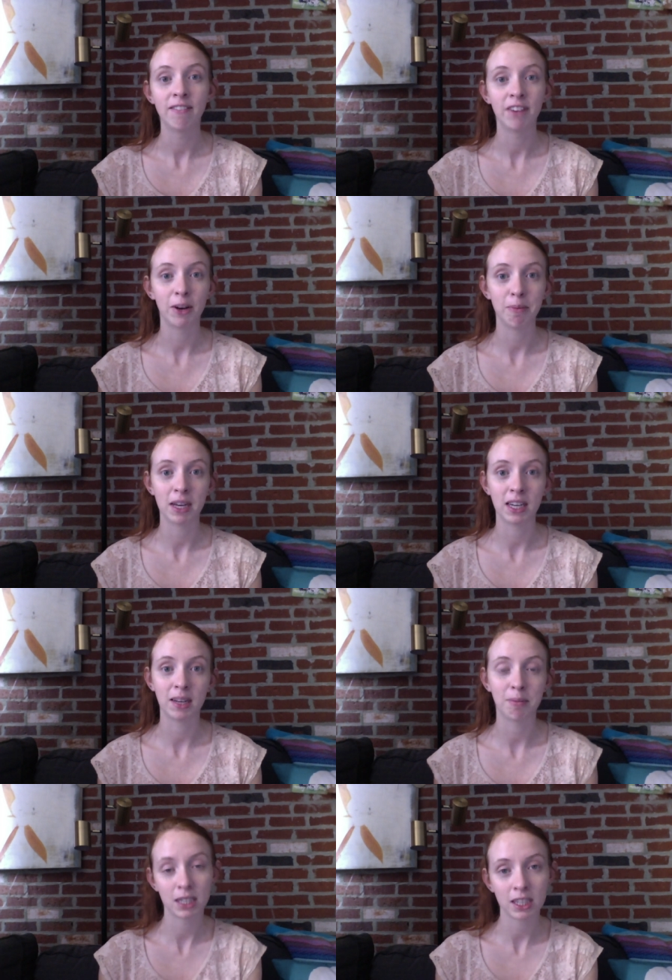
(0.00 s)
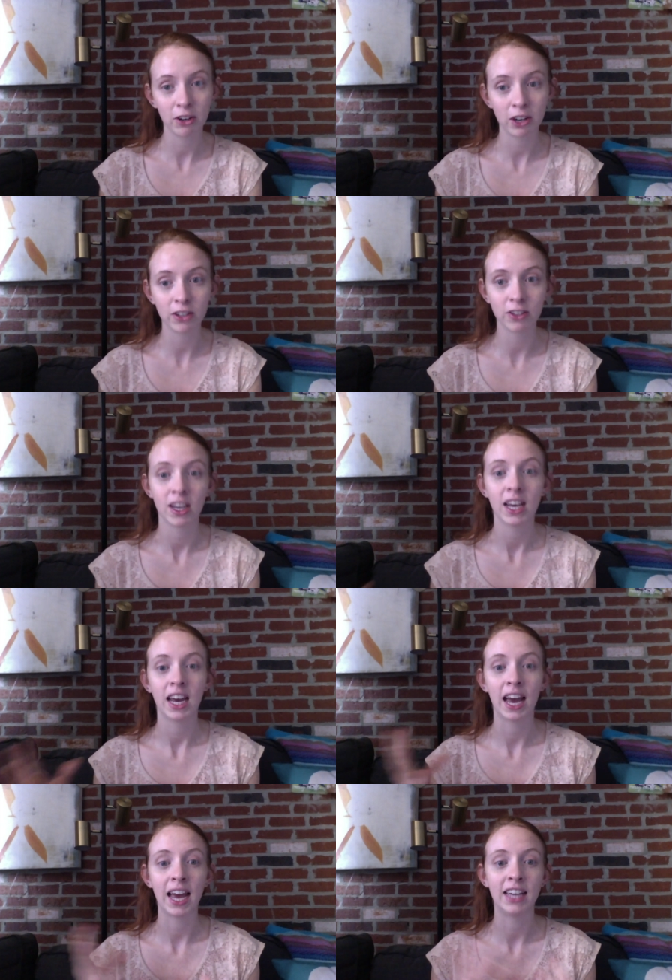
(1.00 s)
very many materials,
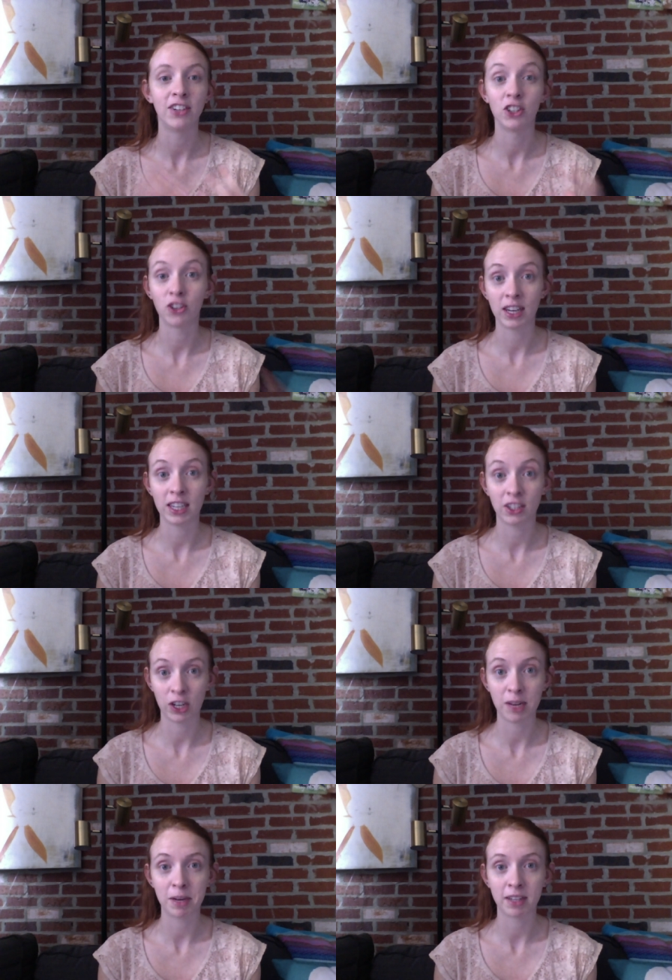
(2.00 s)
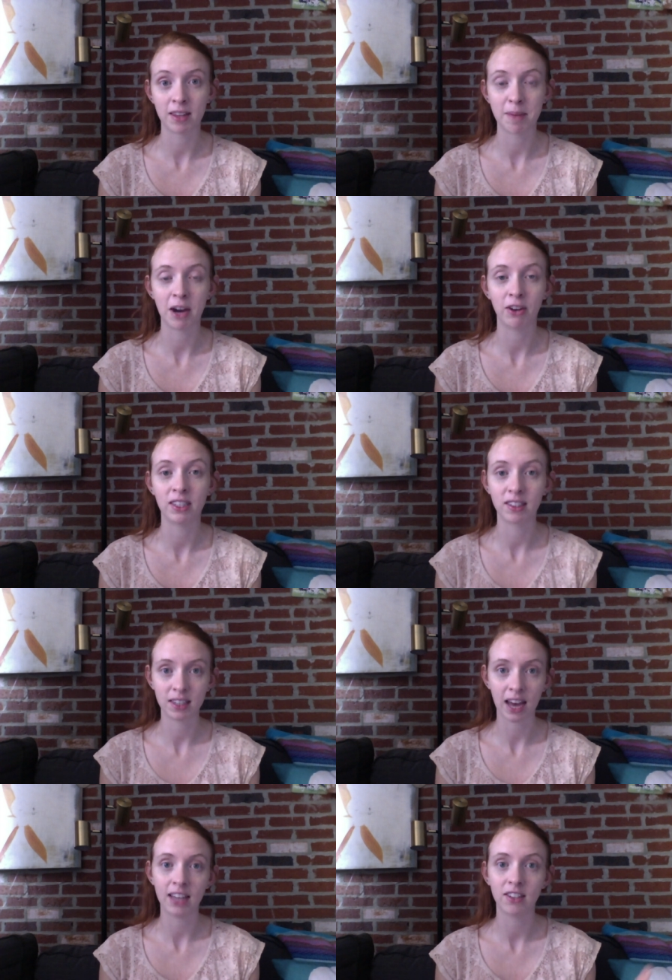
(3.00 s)
and she emails them out
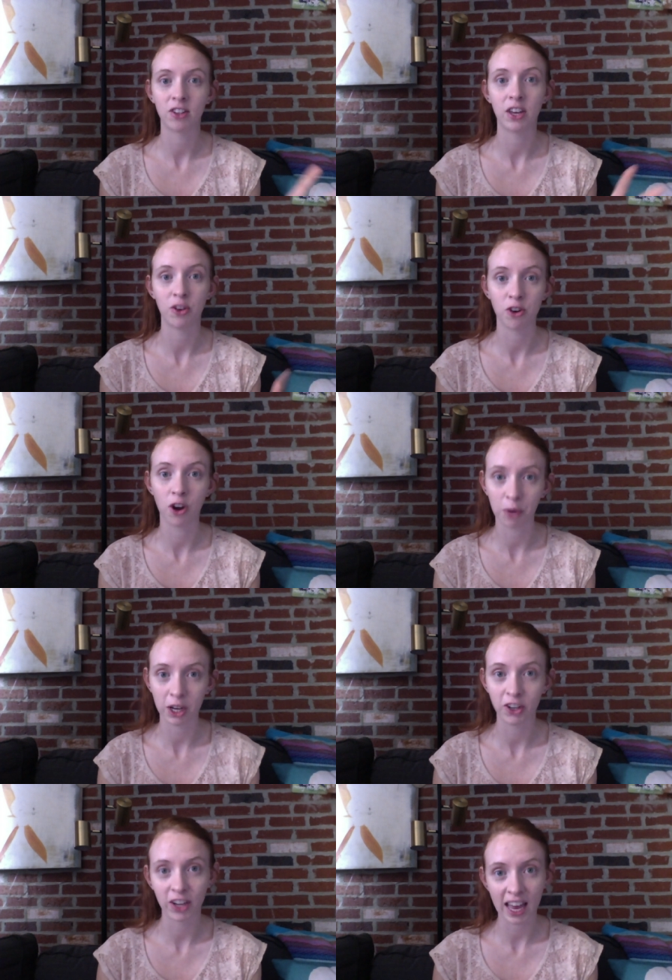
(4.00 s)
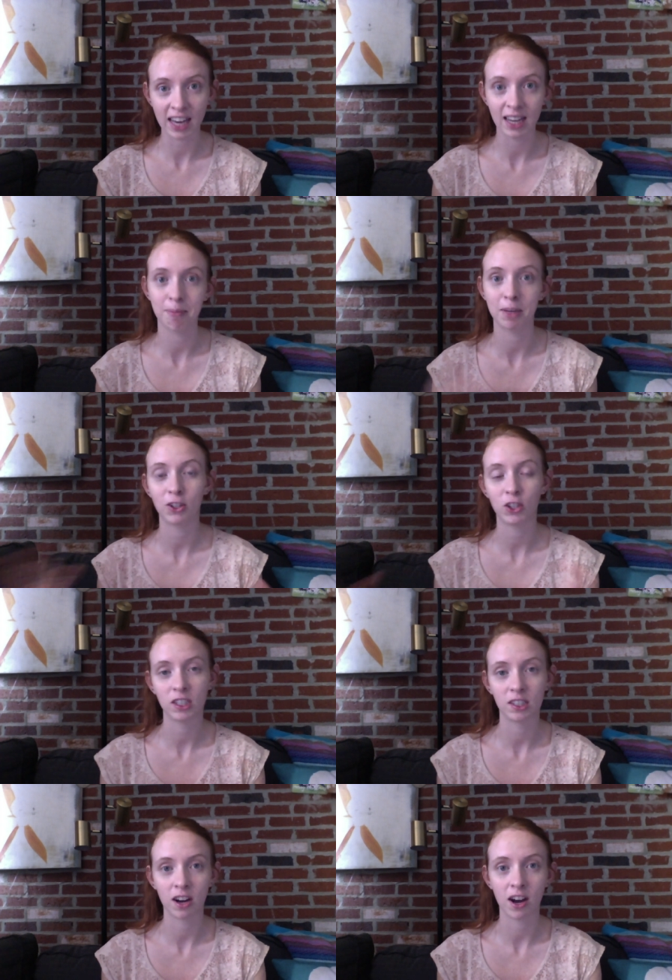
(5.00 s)
instead so that you know what you're getting, but
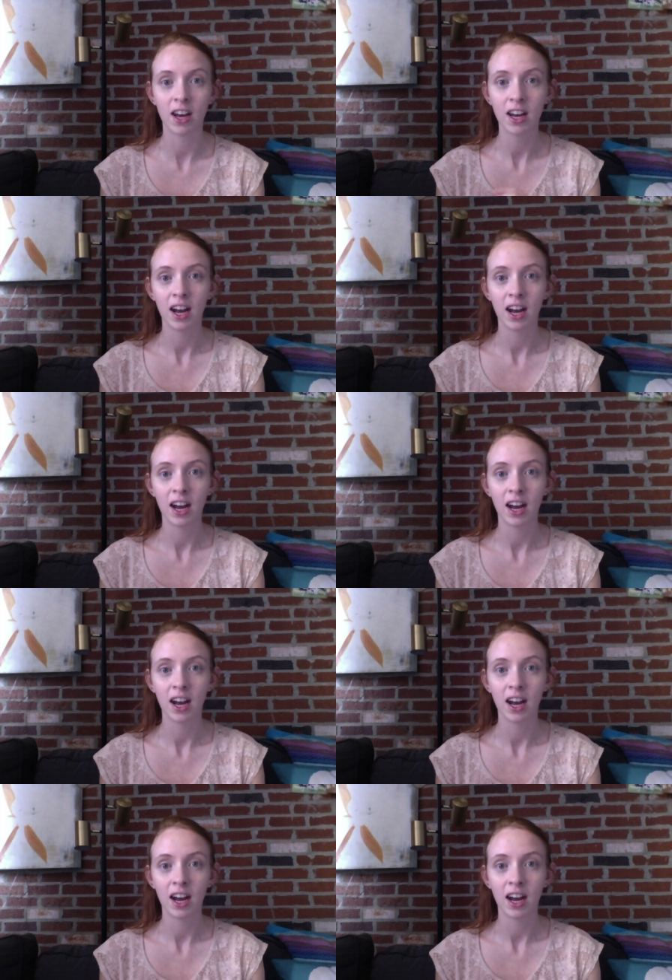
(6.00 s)
she's not